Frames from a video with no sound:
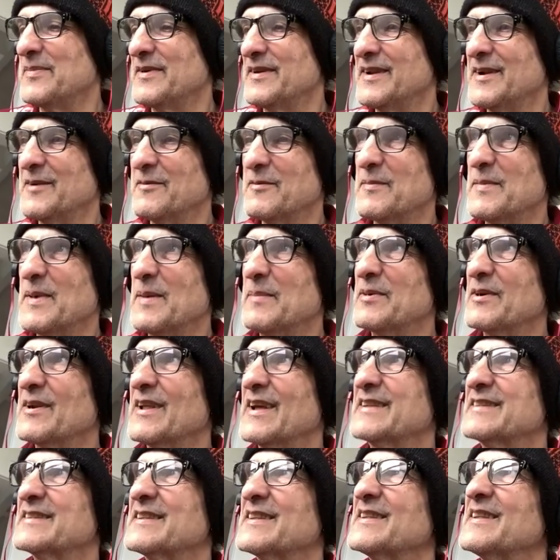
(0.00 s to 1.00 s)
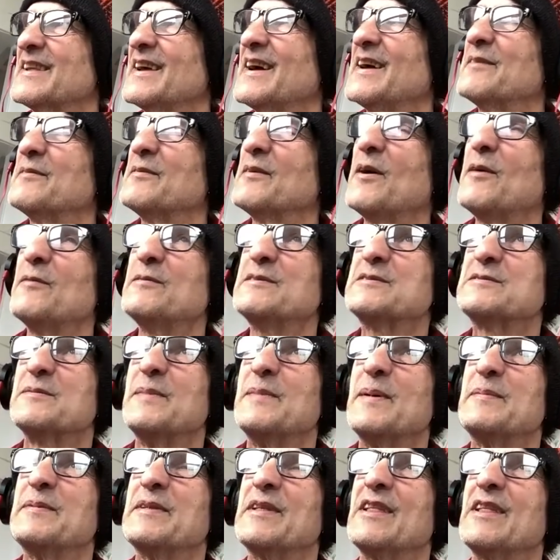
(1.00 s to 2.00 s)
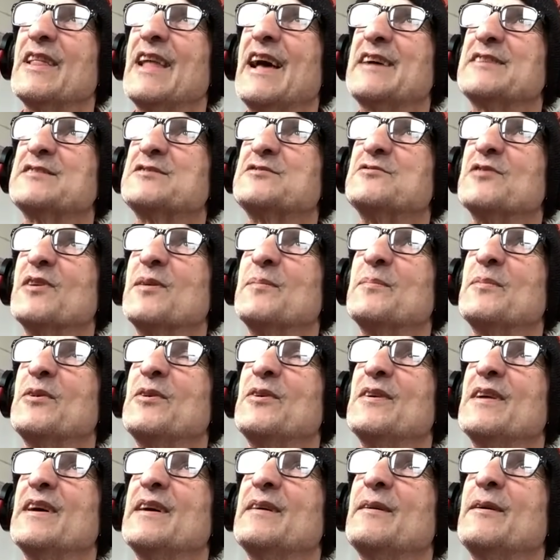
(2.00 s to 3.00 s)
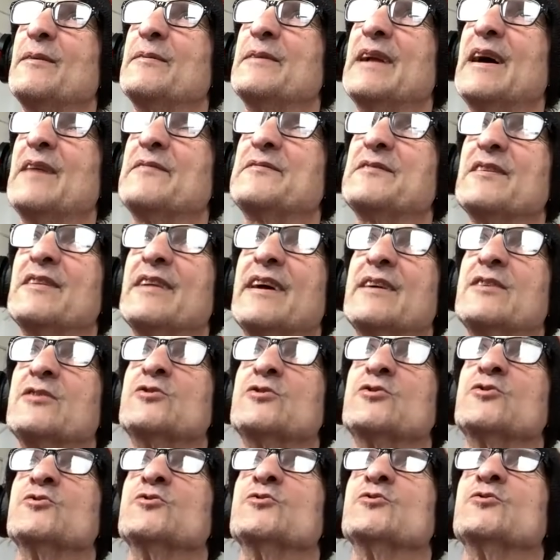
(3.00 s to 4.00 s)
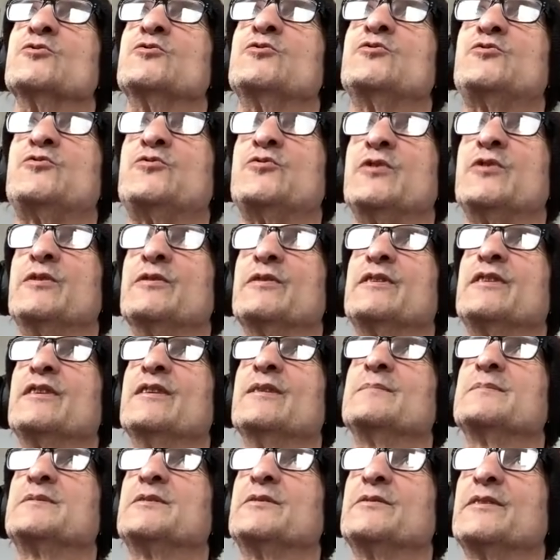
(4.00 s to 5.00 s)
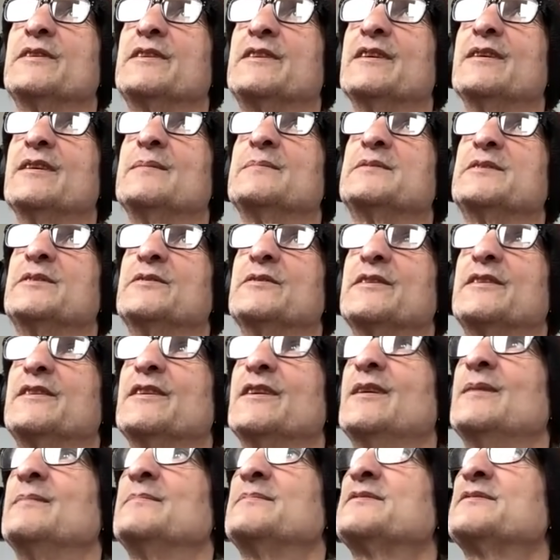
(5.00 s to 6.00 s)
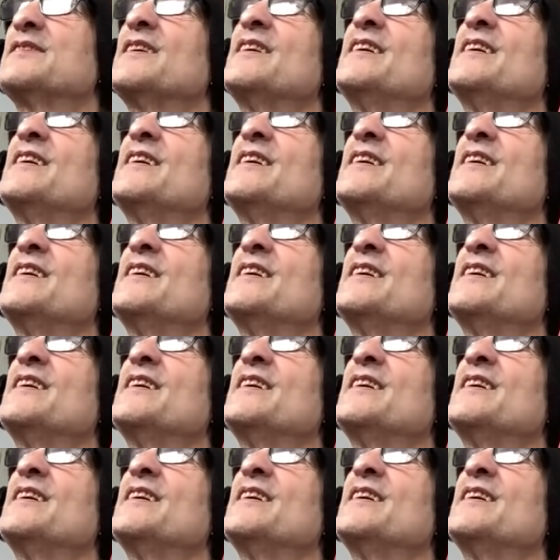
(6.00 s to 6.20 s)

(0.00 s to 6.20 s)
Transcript: And I remember I always remember the last drum roll. I would have to like, here it comes, here it comes, here it comes.